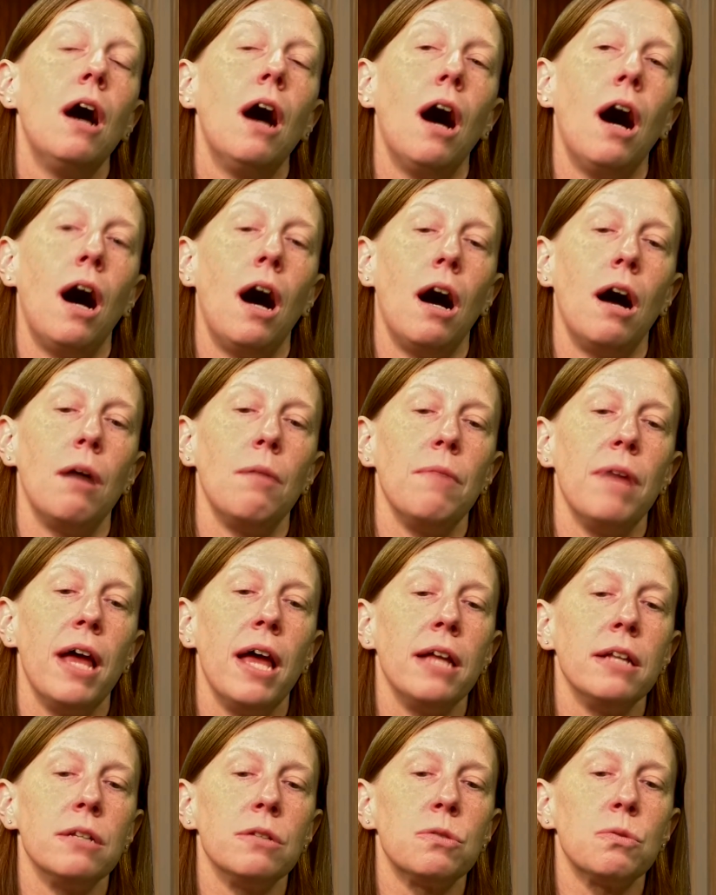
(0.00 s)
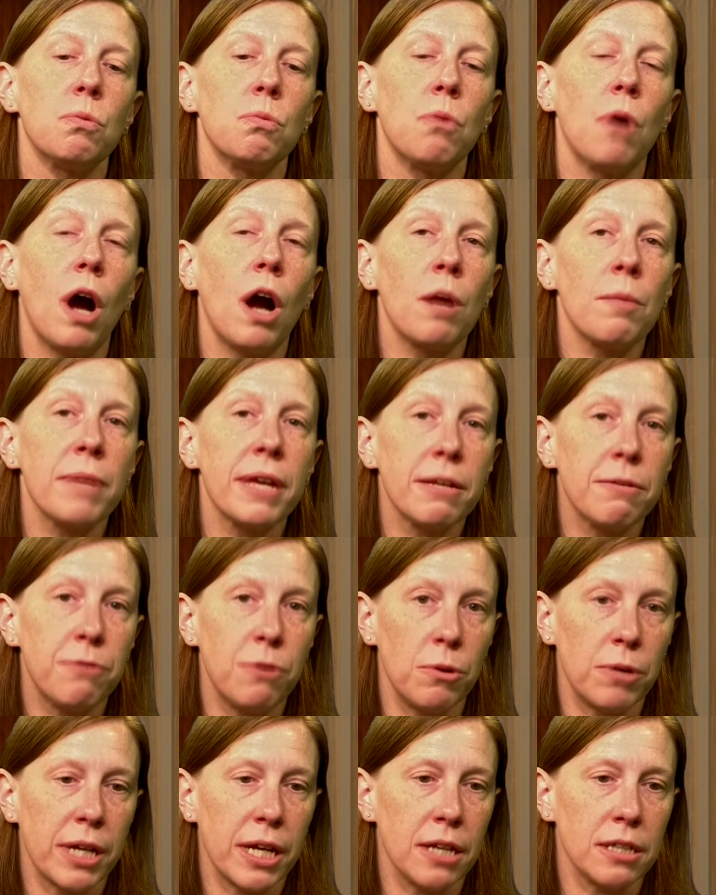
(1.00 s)
Um, and our main
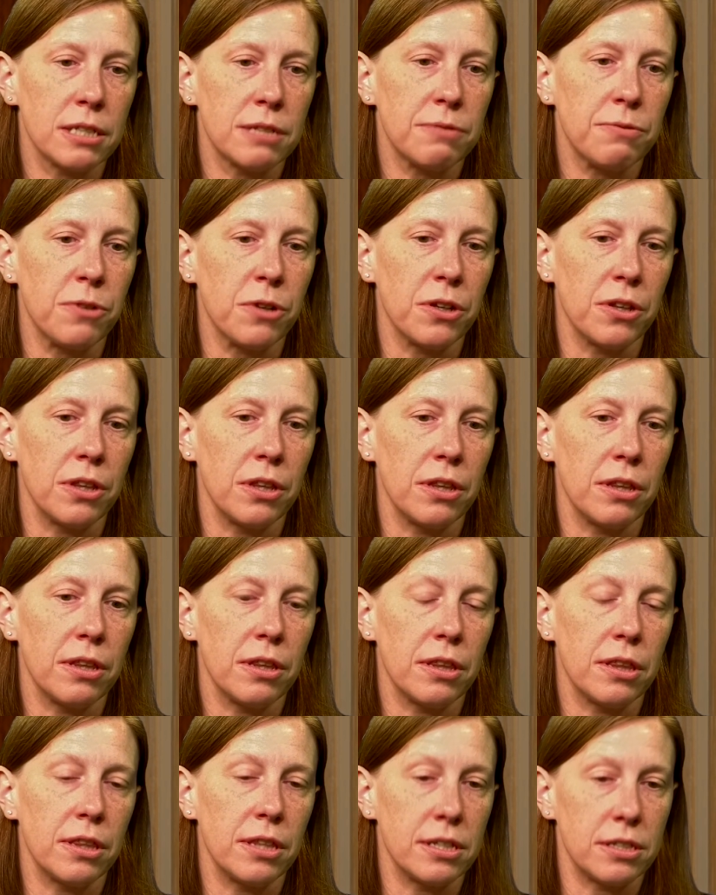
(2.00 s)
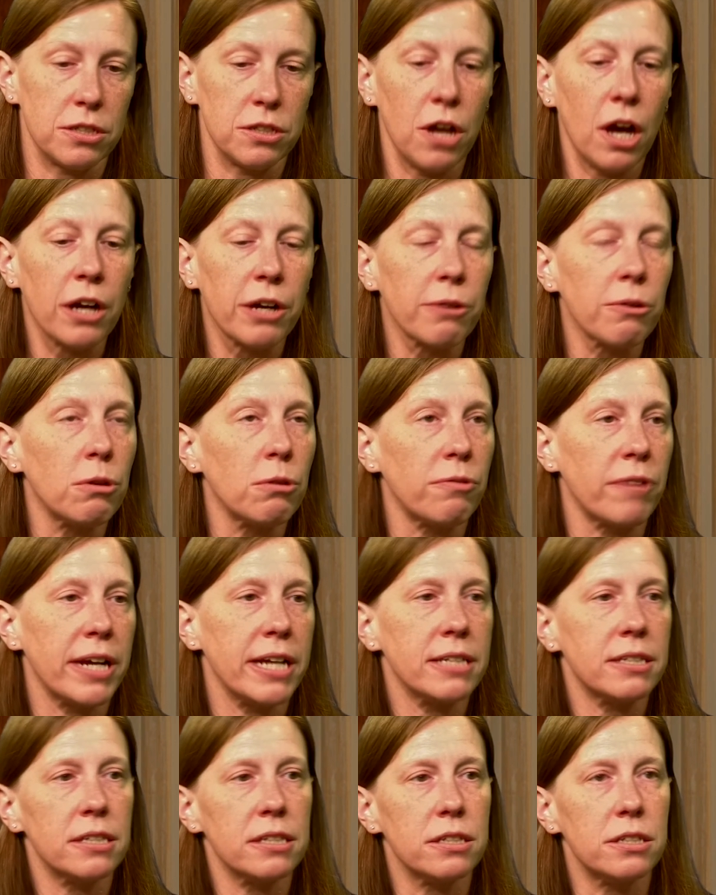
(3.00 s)
focus for this inaugural
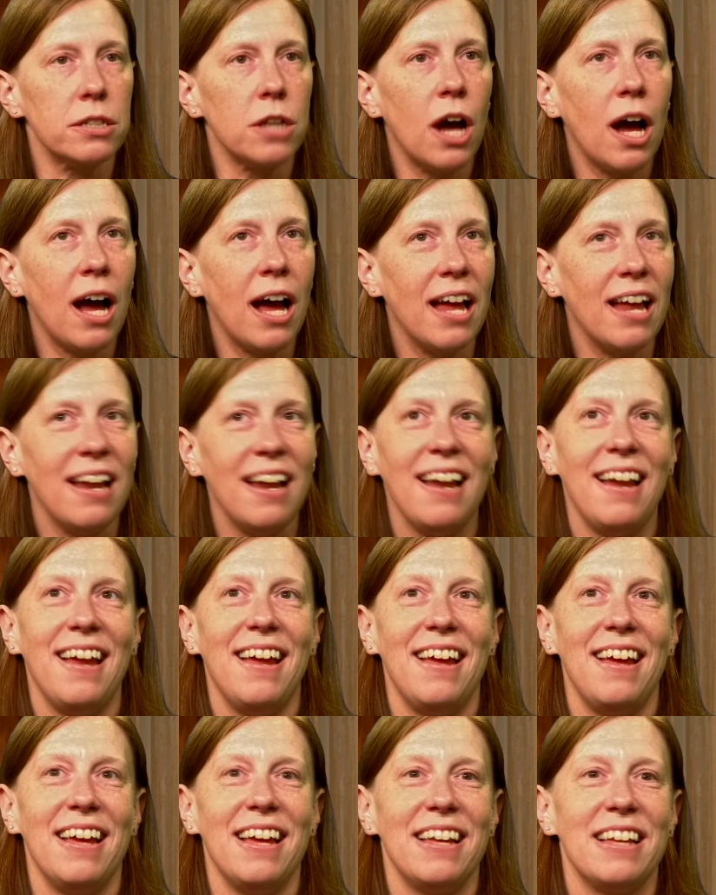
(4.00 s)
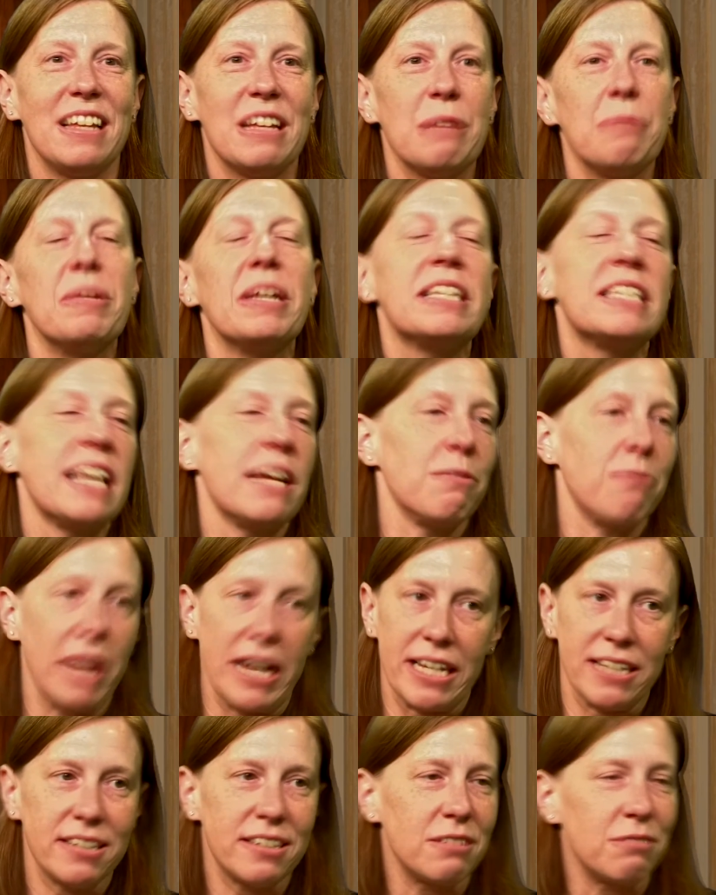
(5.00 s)
race is not we say
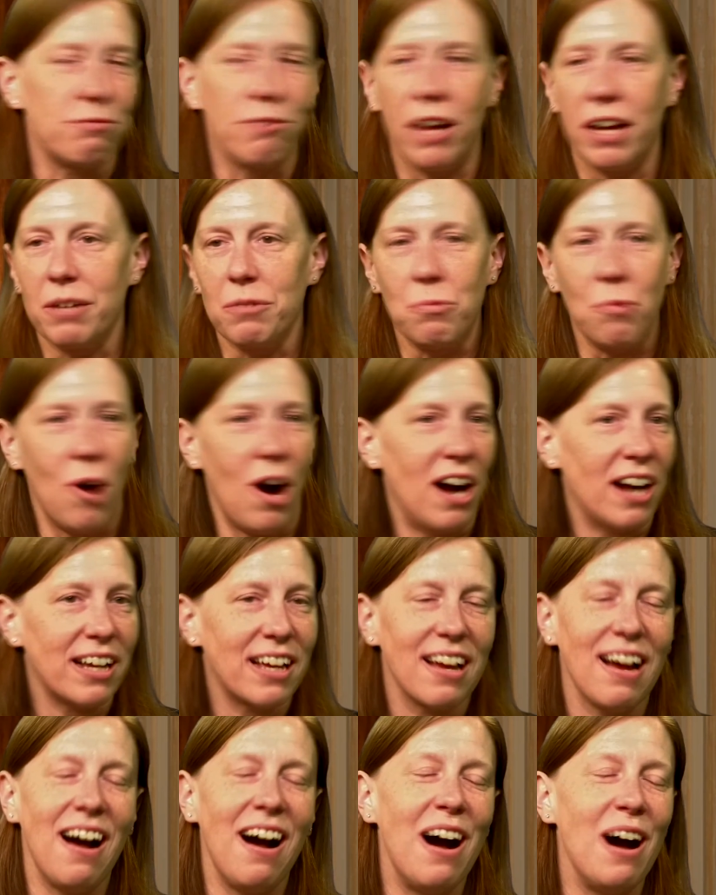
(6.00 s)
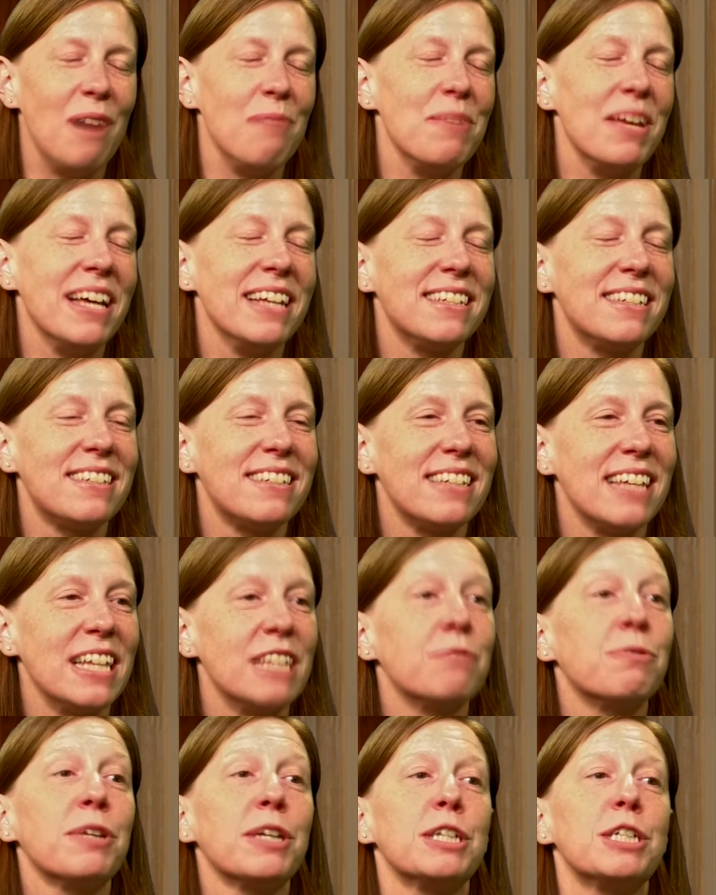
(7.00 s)
race, run, walk. Um, it's
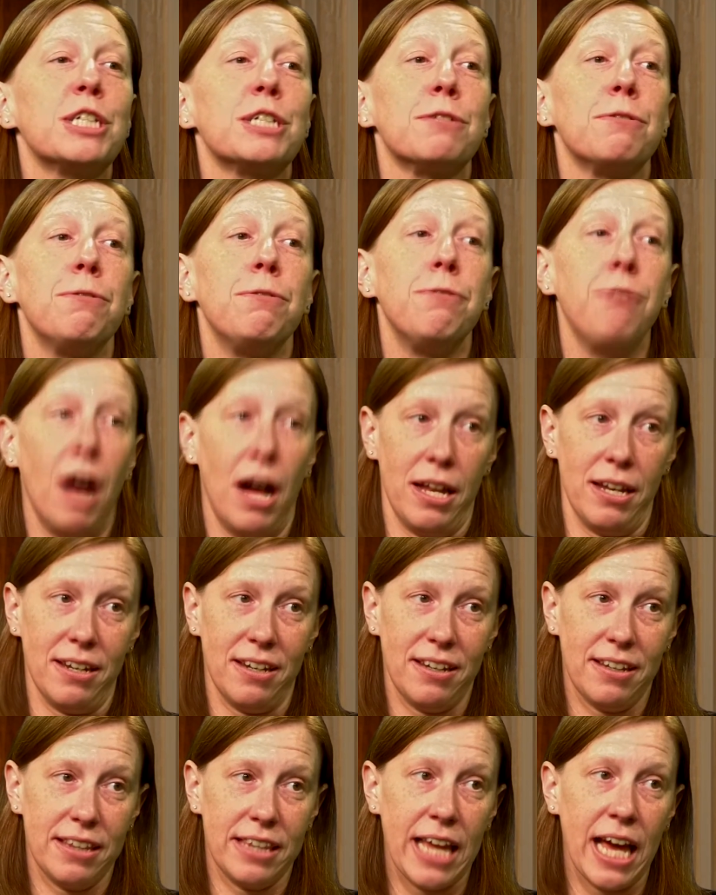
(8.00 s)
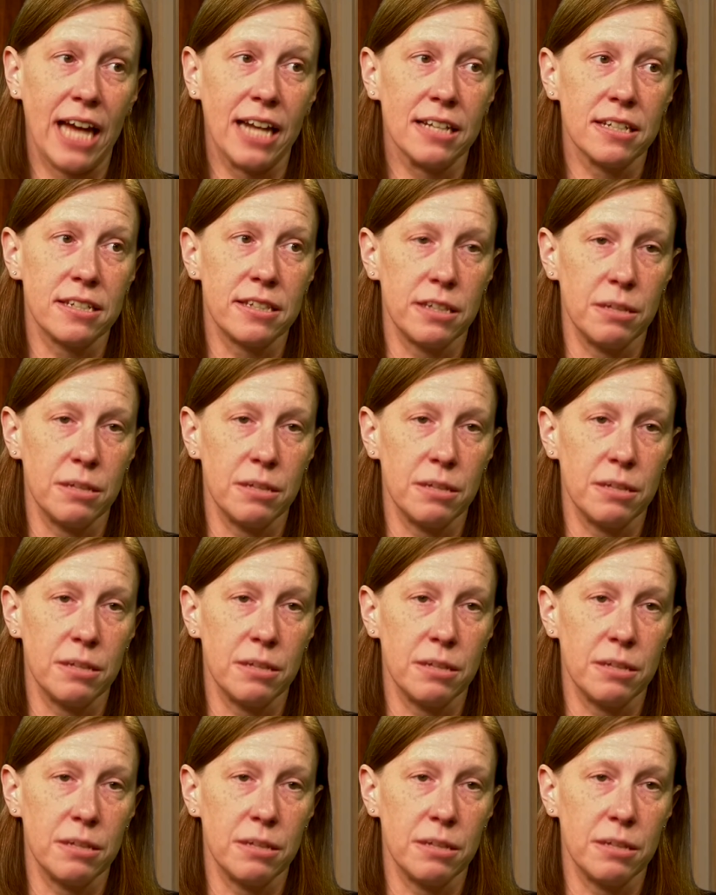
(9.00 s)
it's really just fun. Right. That is the